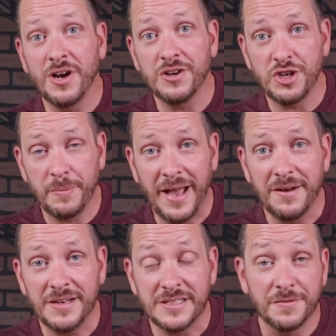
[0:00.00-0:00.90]
charge our
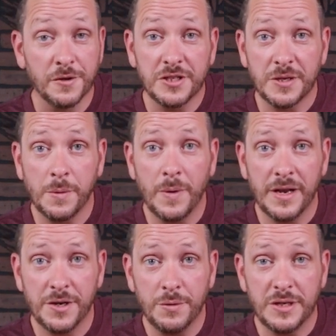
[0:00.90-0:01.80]
batteries, the first thing we
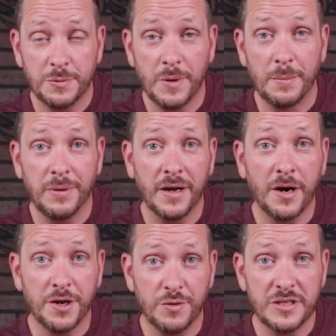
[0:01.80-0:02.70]
want to do is we want to plug
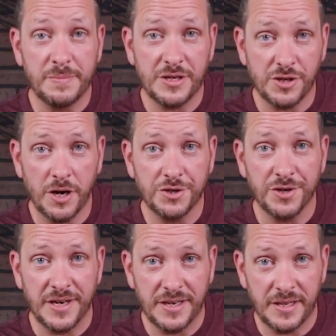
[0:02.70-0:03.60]
our USB
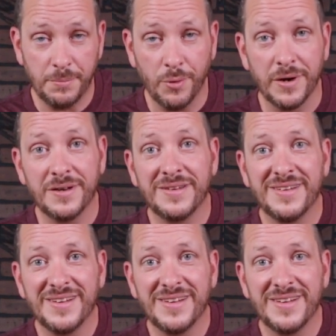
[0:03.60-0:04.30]
charger into the port.